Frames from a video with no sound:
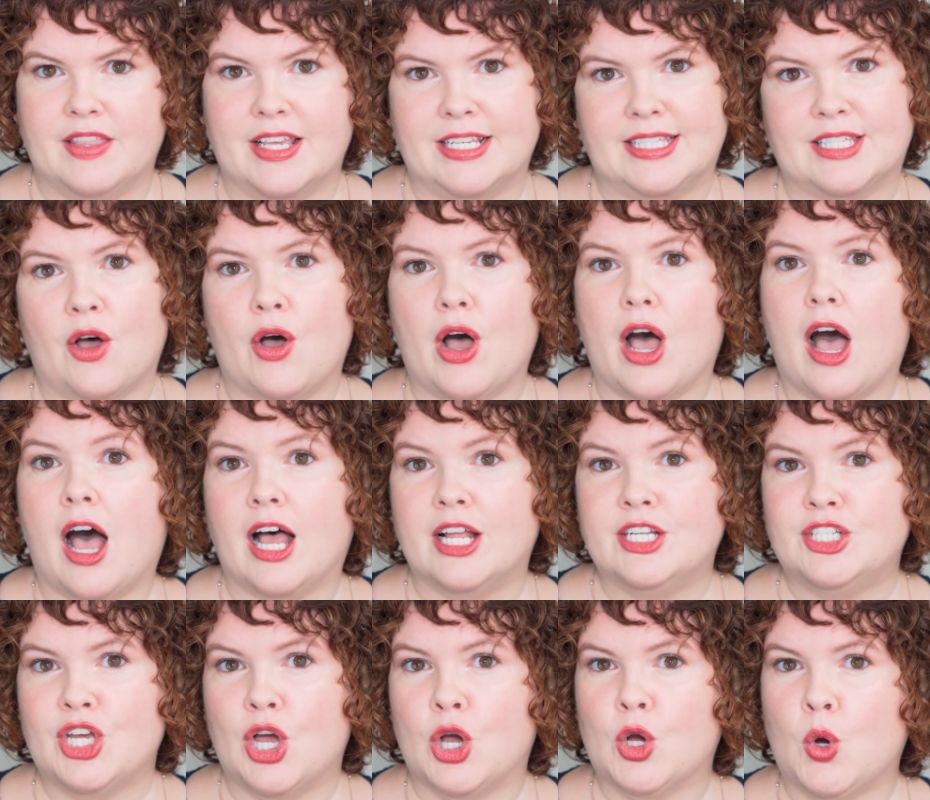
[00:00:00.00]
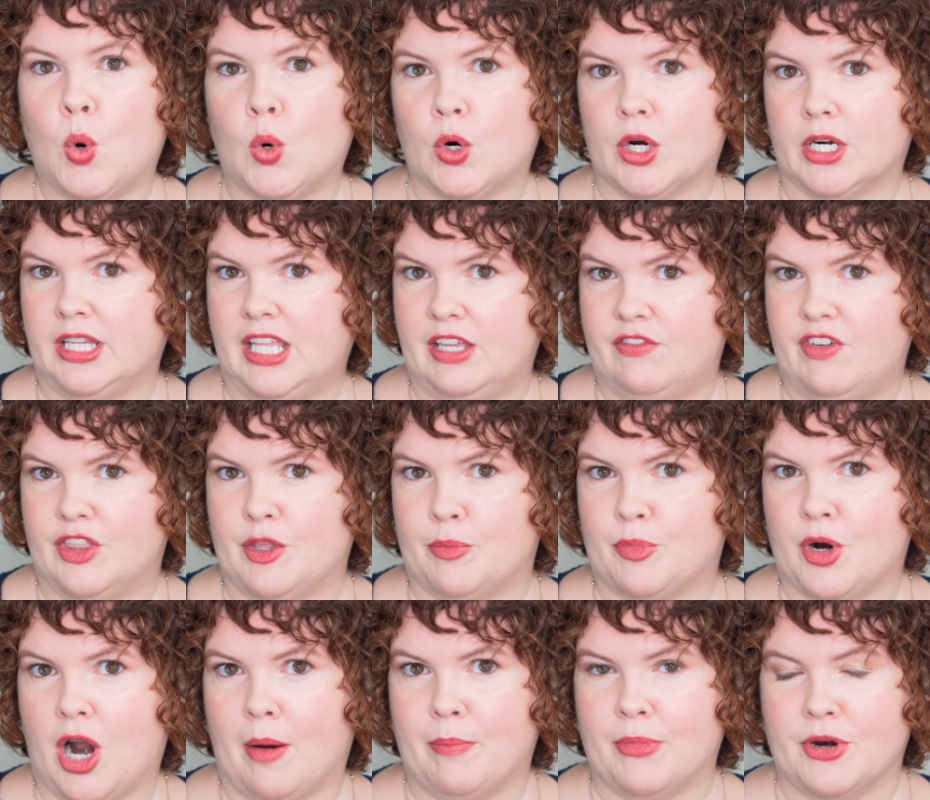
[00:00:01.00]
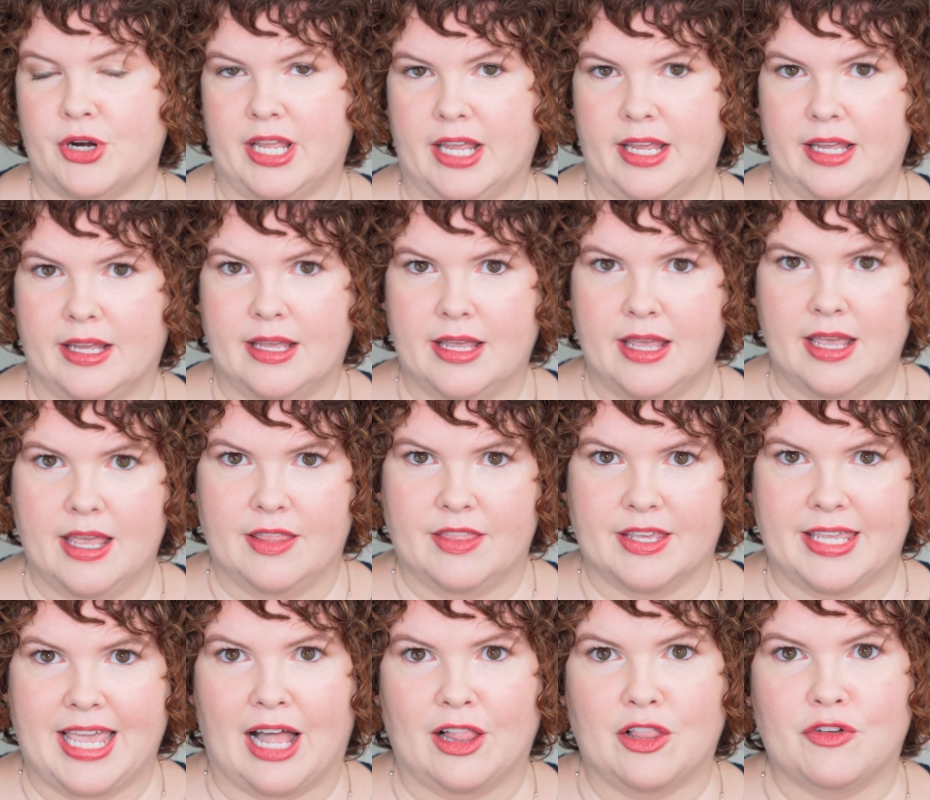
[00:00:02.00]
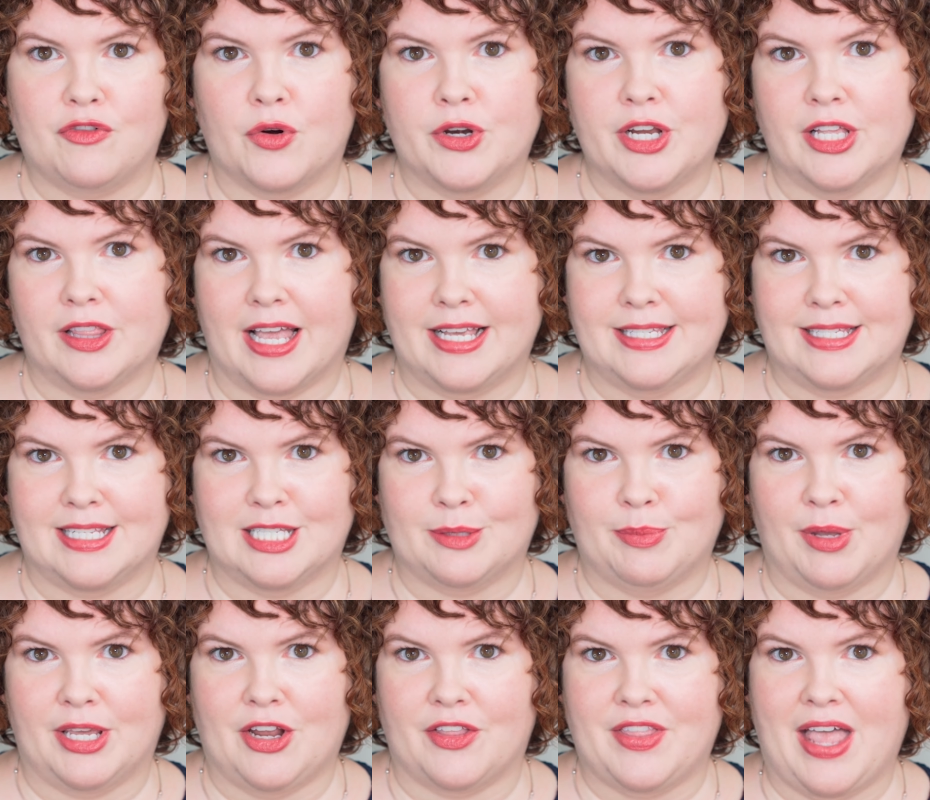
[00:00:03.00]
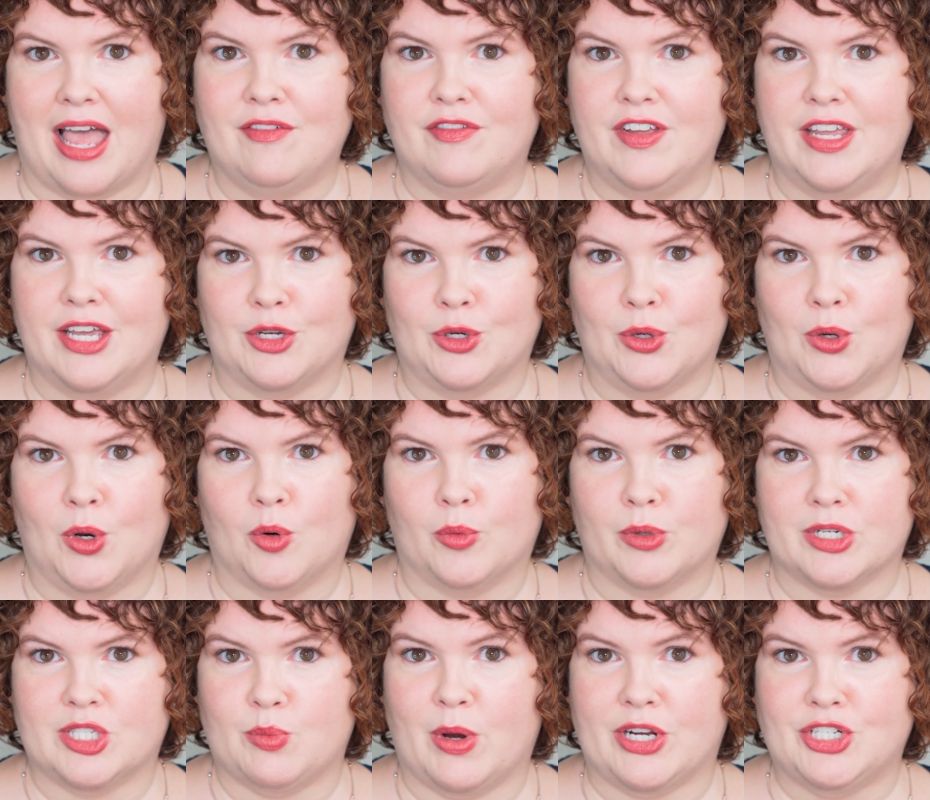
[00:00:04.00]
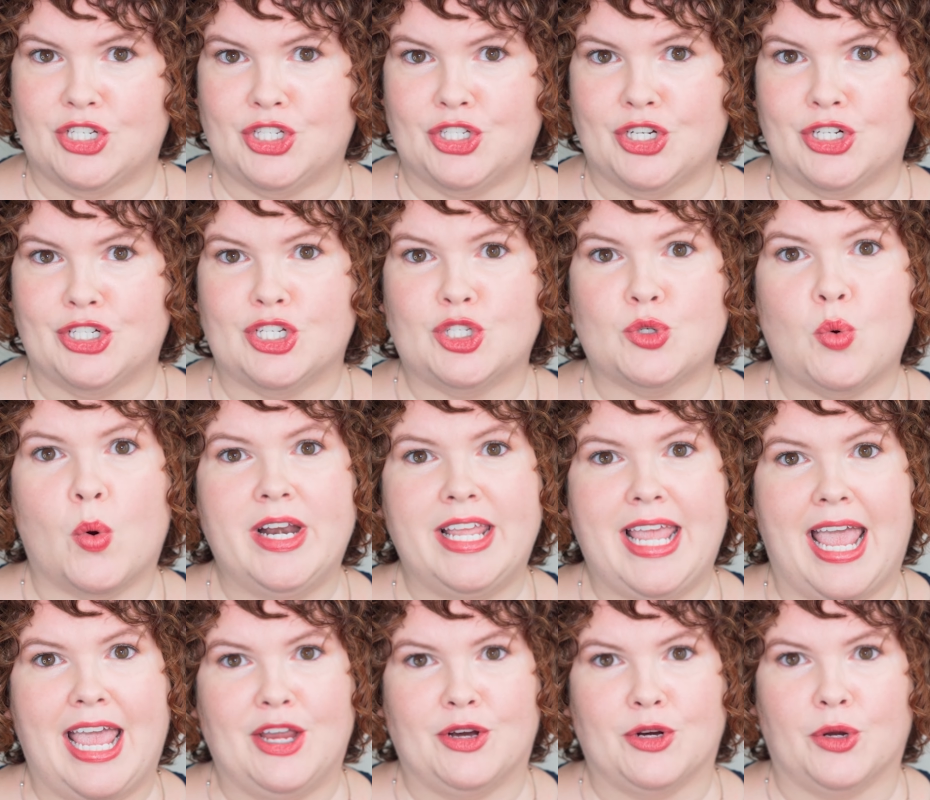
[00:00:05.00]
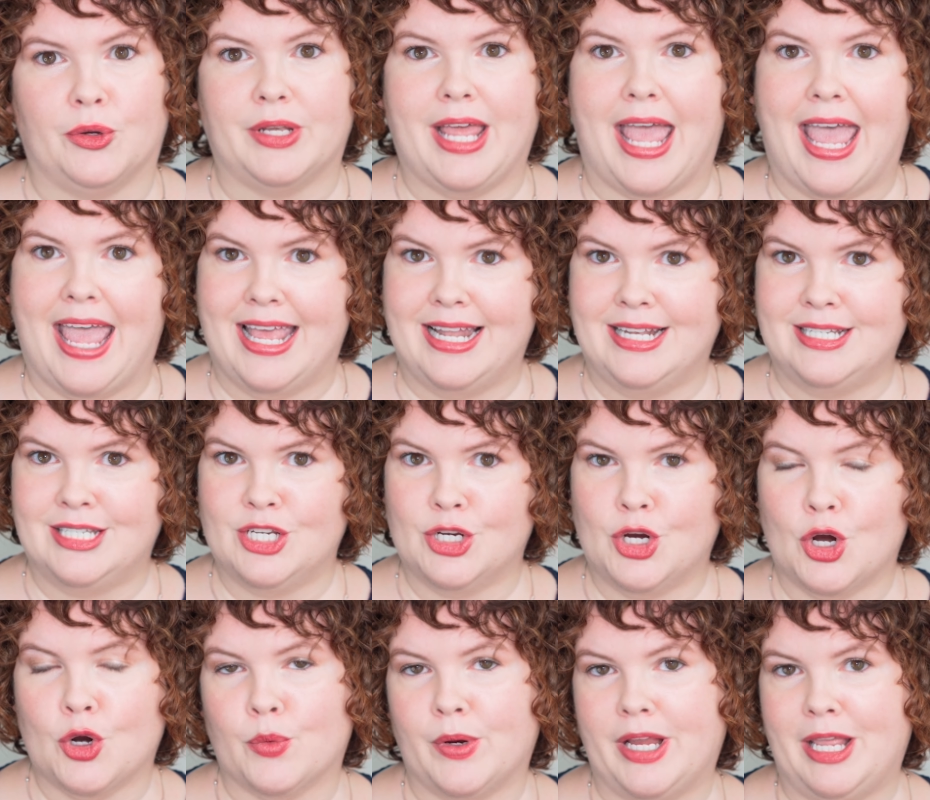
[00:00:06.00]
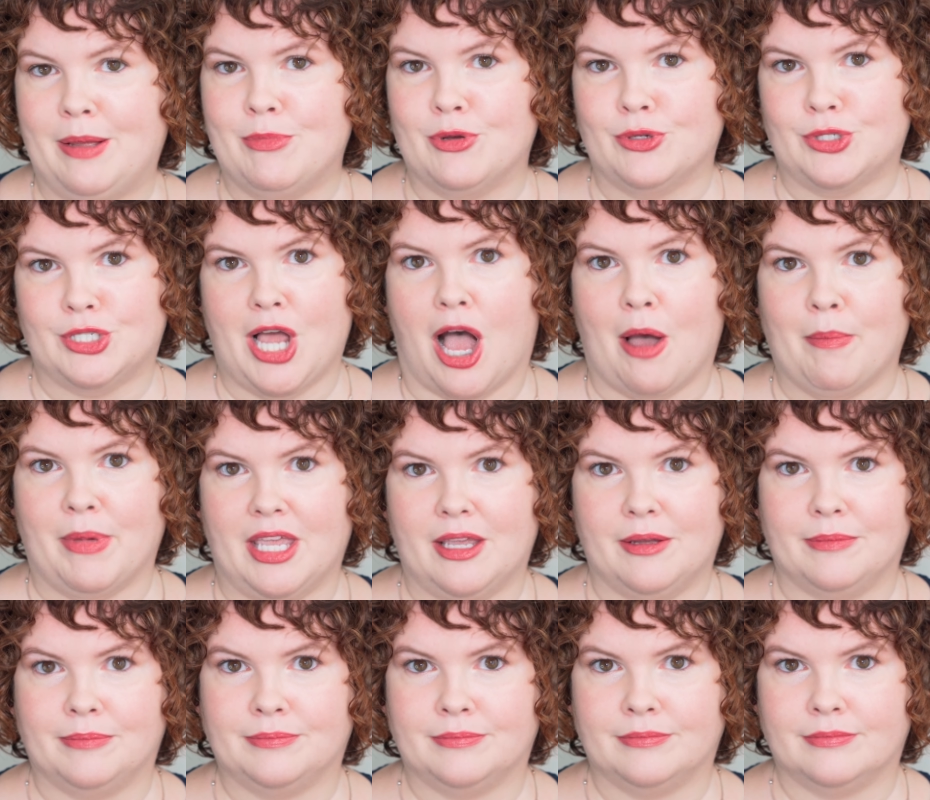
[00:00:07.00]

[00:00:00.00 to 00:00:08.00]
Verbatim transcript: they saw a Honda Accord leaving the property. The California license plate on that vehicle was registered to twenty-eight-year-old Hend Bustami.